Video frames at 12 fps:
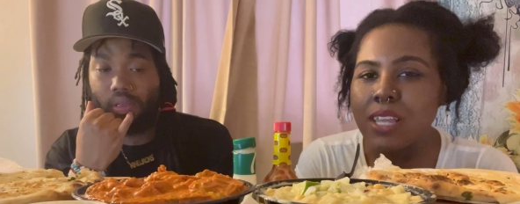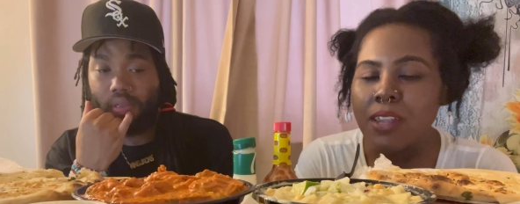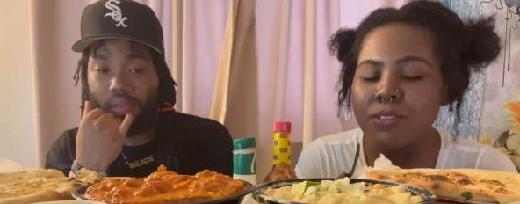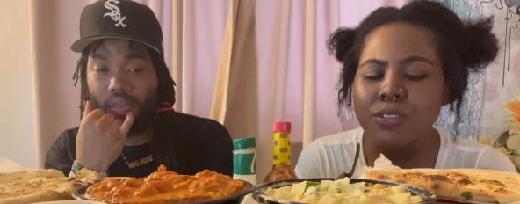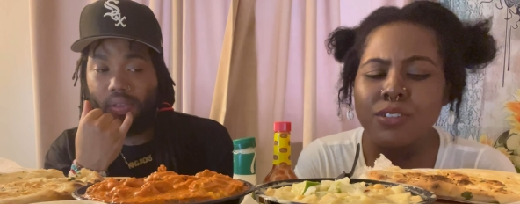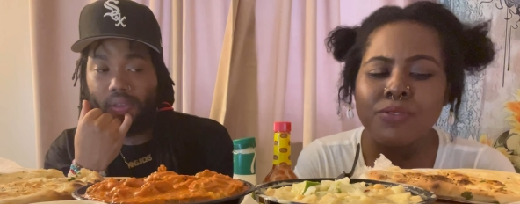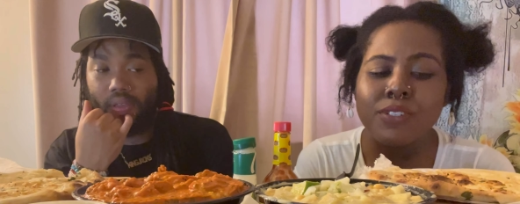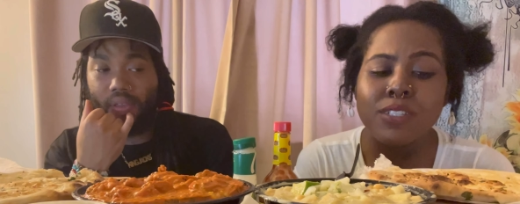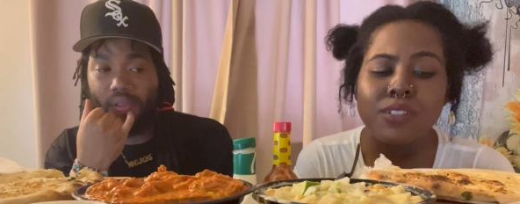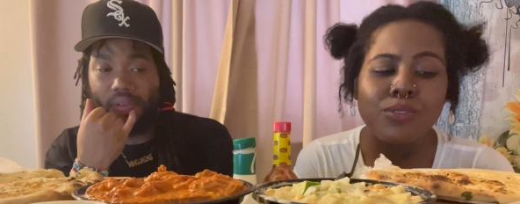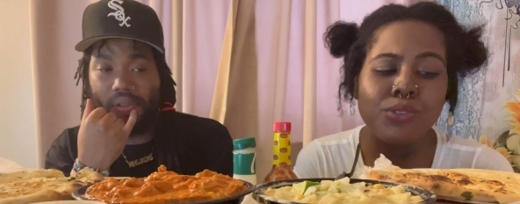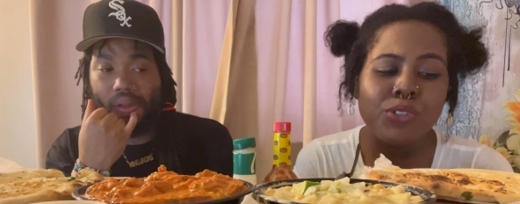Speaker 1: I don't know if it's a
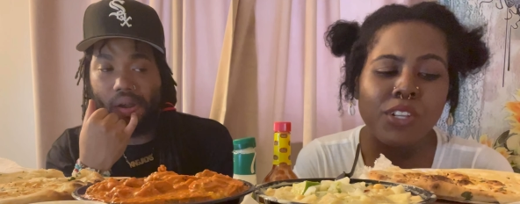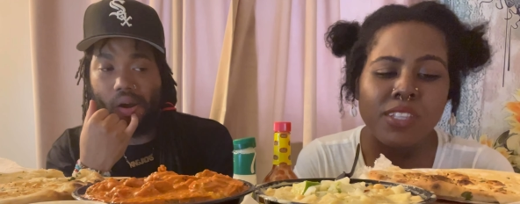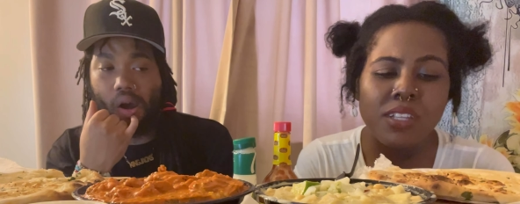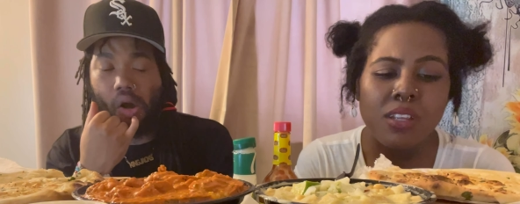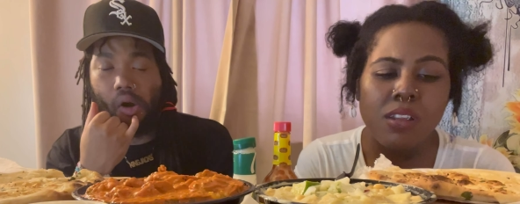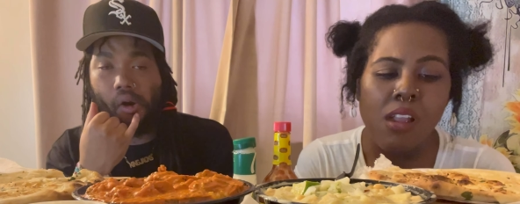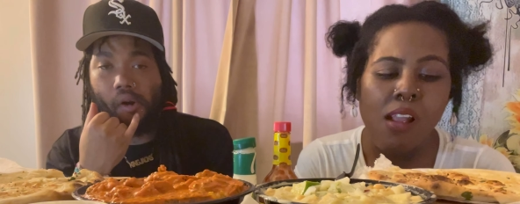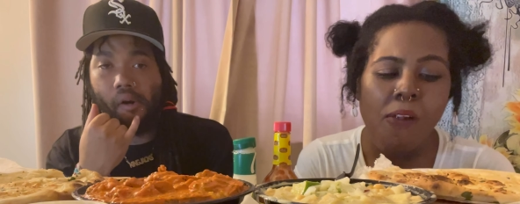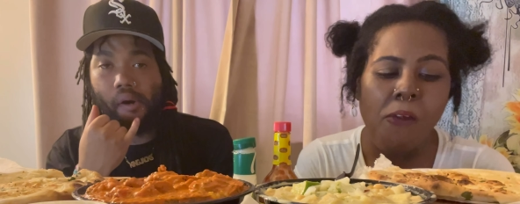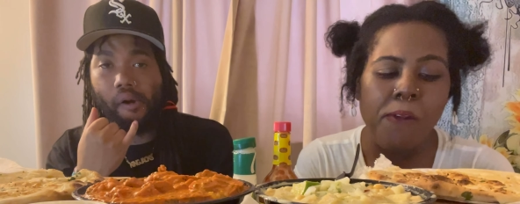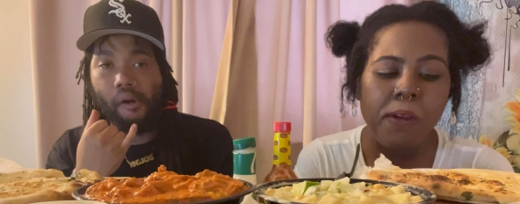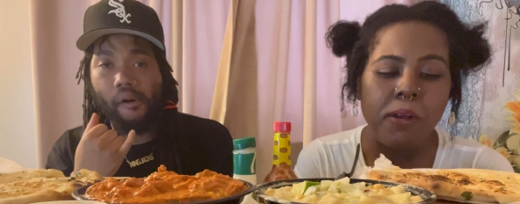New York thing,
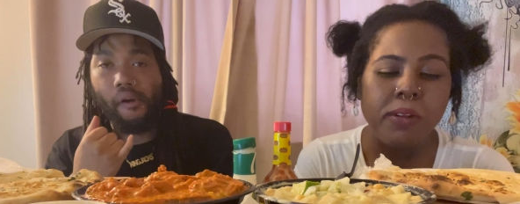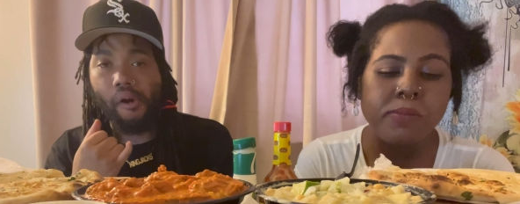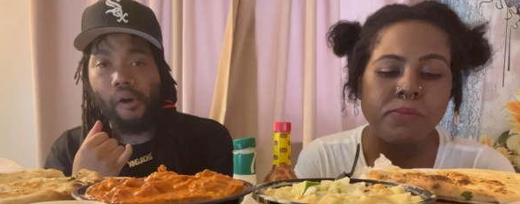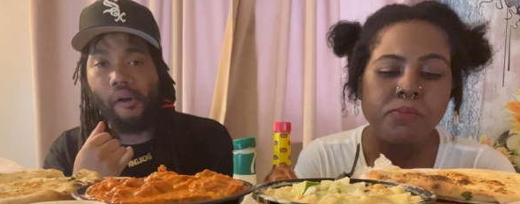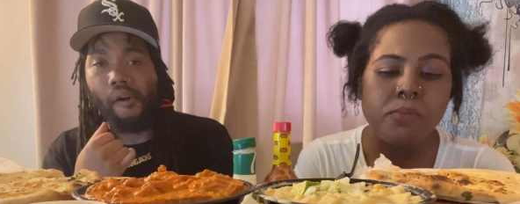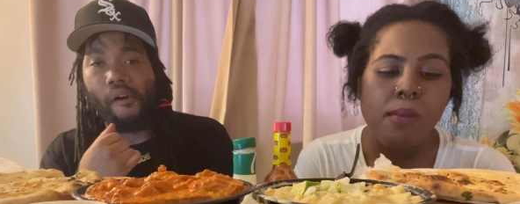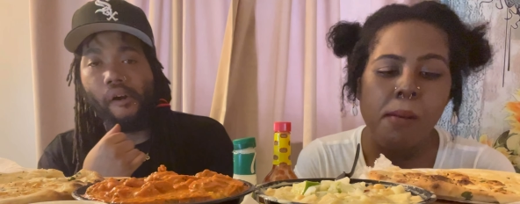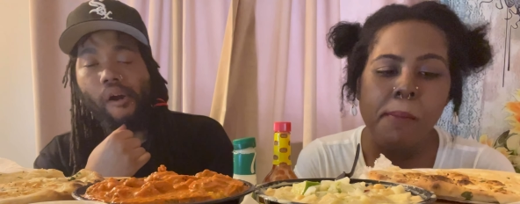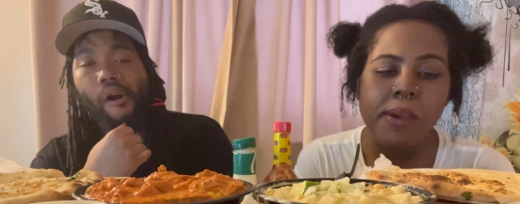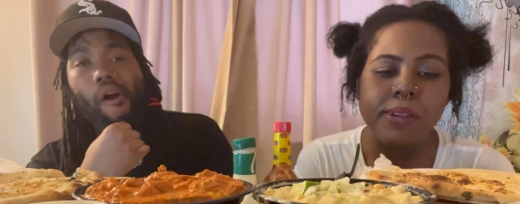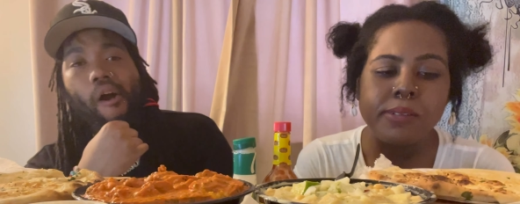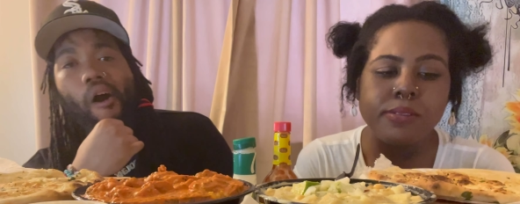
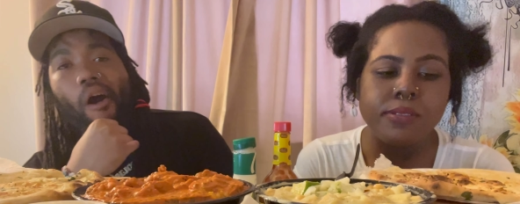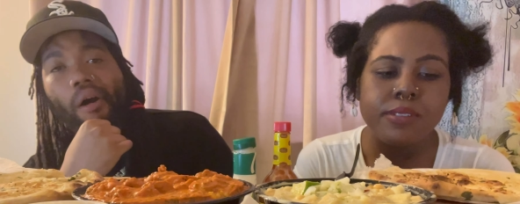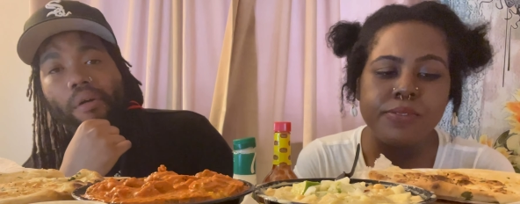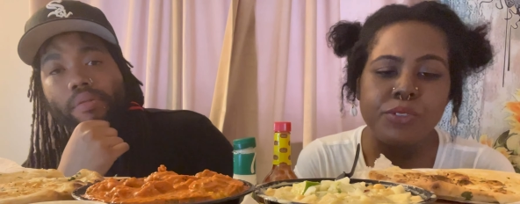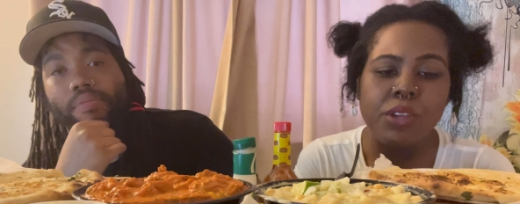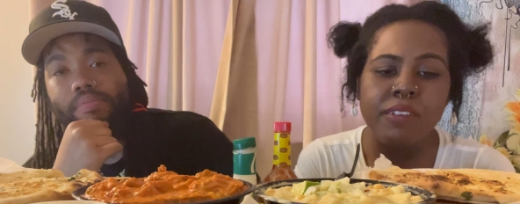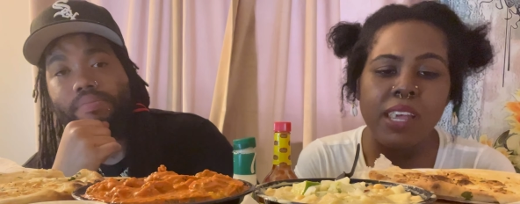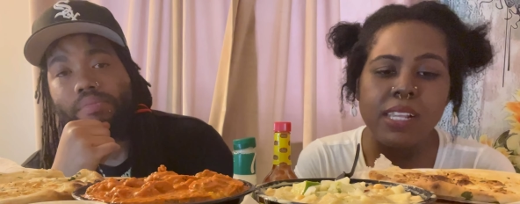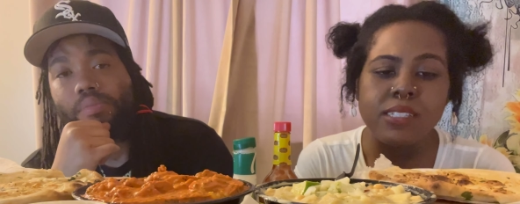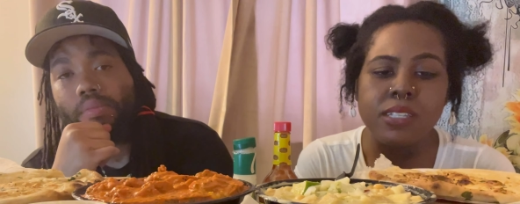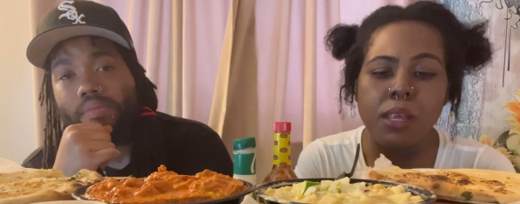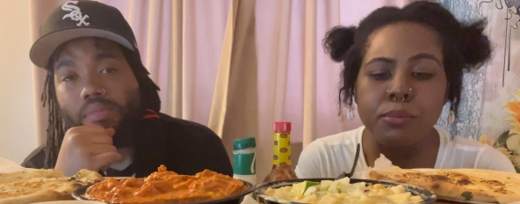but you ever
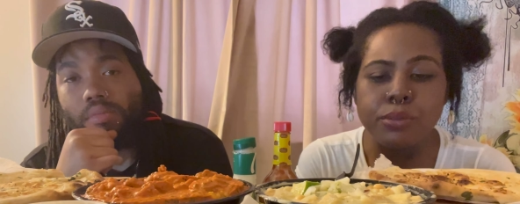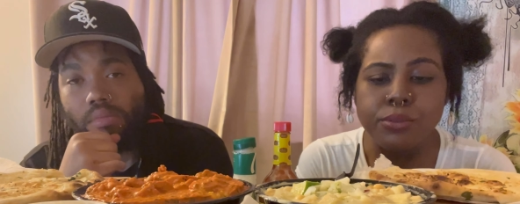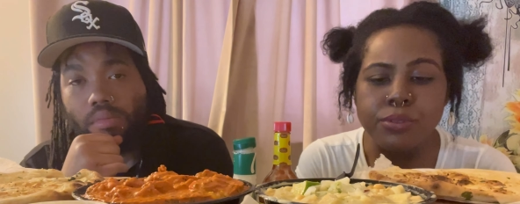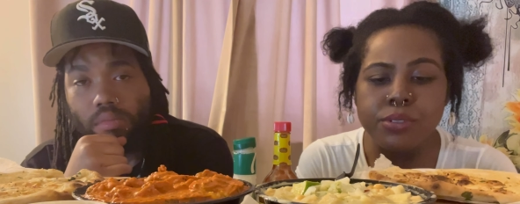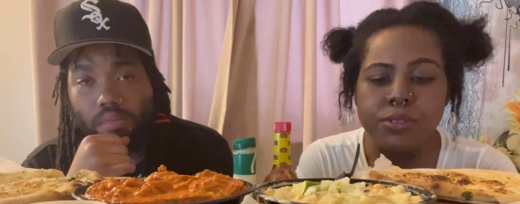had doubles